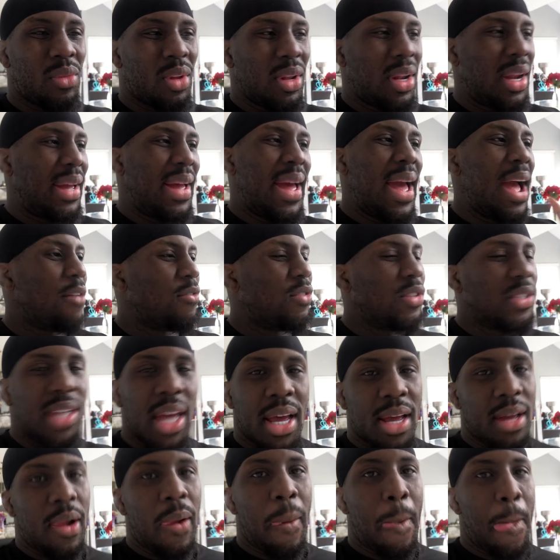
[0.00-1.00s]
Like every
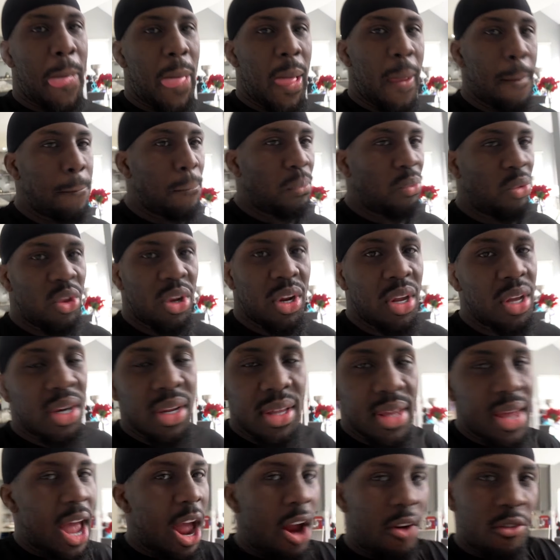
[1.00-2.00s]
day,
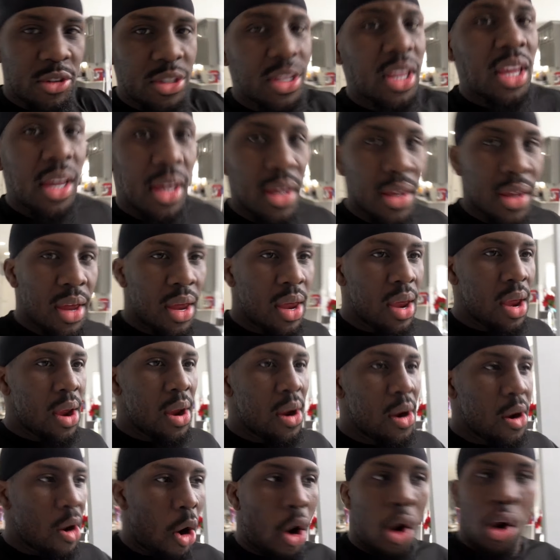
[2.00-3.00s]
literally every day,
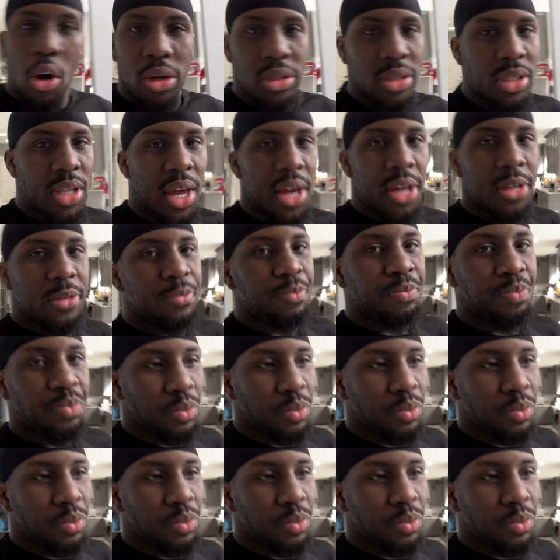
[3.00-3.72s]
all day